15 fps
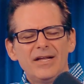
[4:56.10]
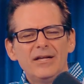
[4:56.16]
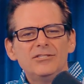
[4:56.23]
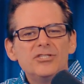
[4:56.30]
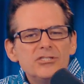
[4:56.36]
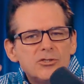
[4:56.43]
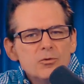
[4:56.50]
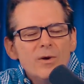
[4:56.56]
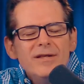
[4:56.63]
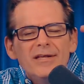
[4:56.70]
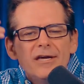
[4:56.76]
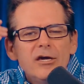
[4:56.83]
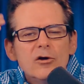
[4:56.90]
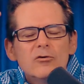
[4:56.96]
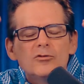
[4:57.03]
It's just the way the
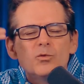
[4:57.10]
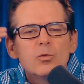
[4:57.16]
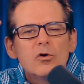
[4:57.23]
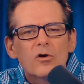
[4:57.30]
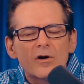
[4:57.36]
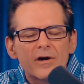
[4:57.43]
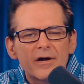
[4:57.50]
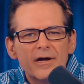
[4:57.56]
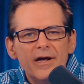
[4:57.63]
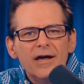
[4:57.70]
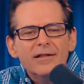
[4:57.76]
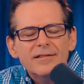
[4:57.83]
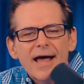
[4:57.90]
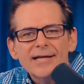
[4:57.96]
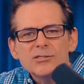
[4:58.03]
gears work.
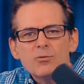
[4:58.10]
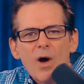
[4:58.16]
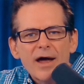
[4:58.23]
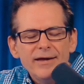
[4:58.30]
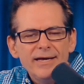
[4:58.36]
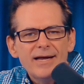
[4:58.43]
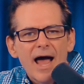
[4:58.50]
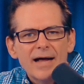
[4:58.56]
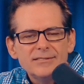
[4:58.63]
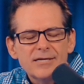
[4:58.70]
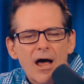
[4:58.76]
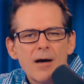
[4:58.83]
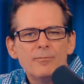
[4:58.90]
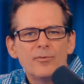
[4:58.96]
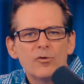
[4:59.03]
That's why he got
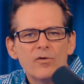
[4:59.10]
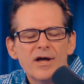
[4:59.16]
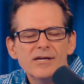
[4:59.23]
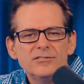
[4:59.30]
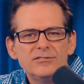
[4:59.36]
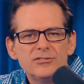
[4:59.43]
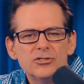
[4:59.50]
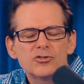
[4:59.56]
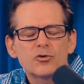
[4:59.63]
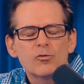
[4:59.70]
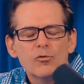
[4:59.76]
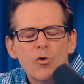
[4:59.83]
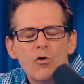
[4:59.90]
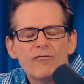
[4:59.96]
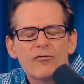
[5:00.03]
Tom Perez to
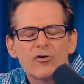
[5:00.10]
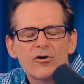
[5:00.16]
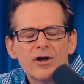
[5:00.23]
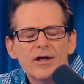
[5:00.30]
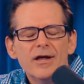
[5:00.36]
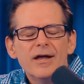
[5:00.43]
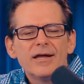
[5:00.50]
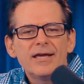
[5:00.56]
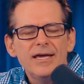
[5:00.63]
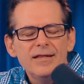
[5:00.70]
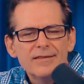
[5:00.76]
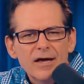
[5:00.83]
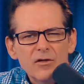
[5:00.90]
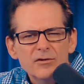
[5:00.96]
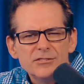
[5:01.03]
screw over Keith
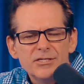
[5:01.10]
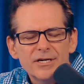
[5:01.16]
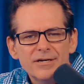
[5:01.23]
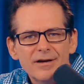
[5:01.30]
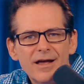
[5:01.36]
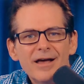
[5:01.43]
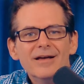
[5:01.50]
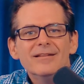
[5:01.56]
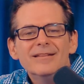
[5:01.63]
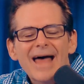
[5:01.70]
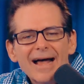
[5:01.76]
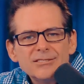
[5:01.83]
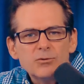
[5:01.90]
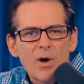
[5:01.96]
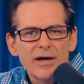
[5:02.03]
Ellison.
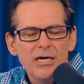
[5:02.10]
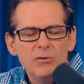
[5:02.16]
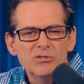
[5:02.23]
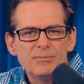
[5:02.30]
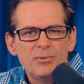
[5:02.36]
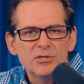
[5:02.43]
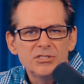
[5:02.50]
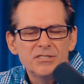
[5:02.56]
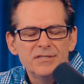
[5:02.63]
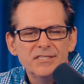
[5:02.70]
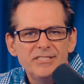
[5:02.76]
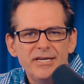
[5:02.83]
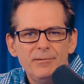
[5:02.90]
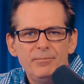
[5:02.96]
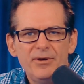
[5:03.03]
That's why he was pushing the
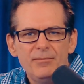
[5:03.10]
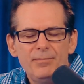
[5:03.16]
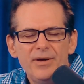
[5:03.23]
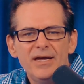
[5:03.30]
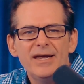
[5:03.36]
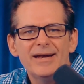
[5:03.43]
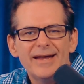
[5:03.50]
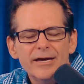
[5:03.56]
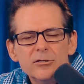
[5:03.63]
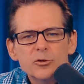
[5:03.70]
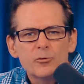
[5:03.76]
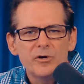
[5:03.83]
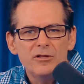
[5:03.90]
TPP and Hillary